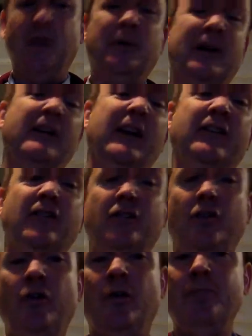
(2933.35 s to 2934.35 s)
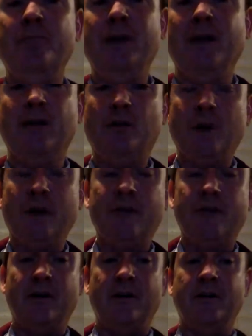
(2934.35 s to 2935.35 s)
didn't get to do the middle
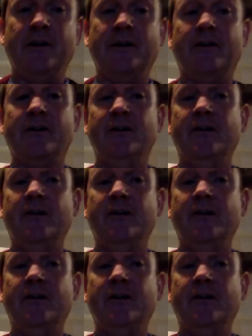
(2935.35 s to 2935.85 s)
question on this